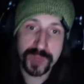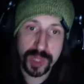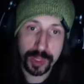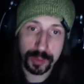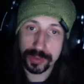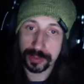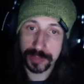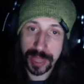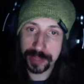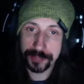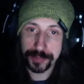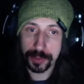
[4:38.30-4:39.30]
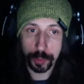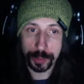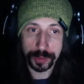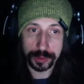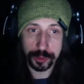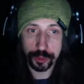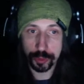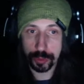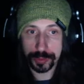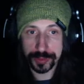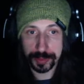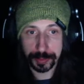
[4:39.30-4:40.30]
With the lack of an orbital
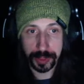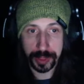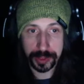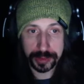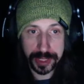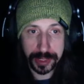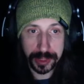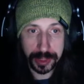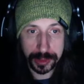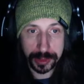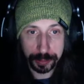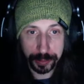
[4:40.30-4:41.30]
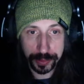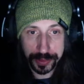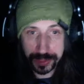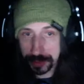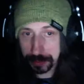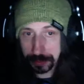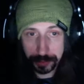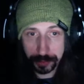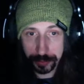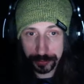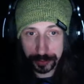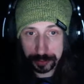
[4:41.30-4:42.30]
control supplying data on the predictably
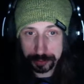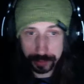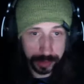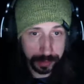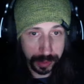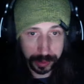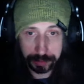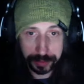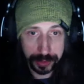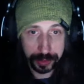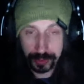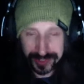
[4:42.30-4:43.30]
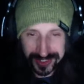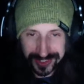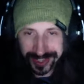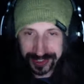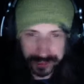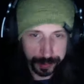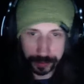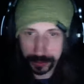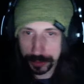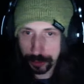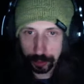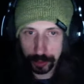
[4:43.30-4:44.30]
moving debris, my computer was desperately
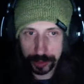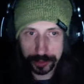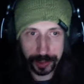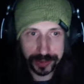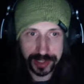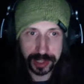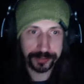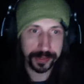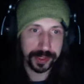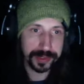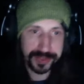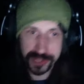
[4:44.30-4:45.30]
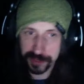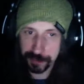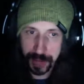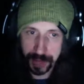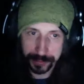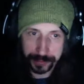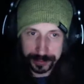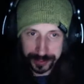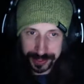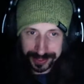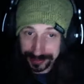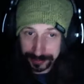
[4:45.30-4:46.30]
trying to identify a safe path using
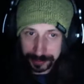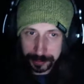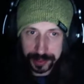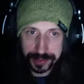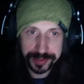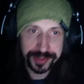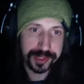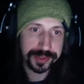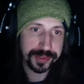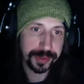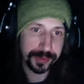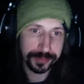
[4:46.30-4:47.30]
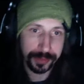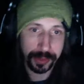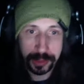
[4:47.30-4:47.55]
its limited sensor info.